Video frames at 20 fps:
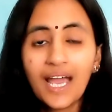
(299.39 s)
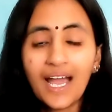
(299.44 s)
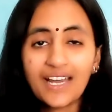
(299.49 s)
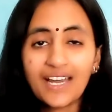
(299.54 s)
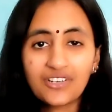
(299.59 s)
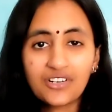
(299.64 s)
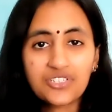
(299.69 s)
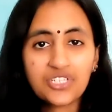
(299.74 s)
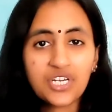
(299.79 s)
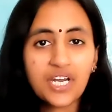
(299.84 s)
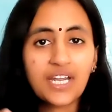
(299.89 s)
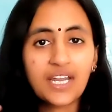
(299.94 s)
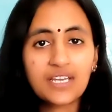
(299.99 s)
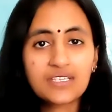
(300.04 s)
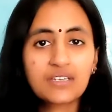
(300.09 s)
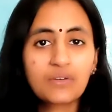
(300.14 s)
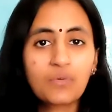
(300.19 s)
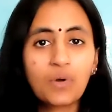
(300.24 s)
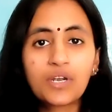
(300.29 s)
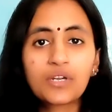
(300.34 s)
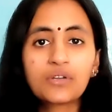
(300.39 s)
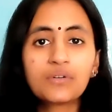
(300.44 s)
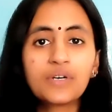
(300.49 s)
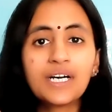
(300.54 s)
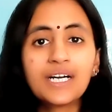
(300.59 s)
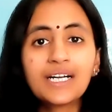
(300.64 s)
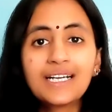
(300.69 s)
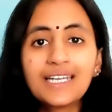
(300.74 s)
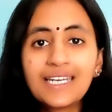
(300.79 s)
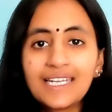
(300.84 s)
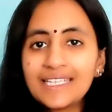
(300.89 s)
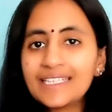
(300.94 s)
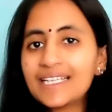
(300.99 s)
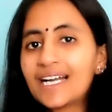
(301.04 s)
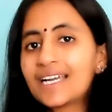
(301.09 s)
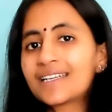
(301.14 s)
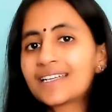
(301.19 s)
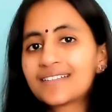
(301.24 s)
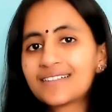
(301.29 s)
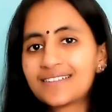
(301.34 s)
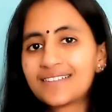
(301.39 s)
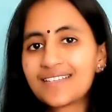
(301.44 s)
and your child doesn't want to agree that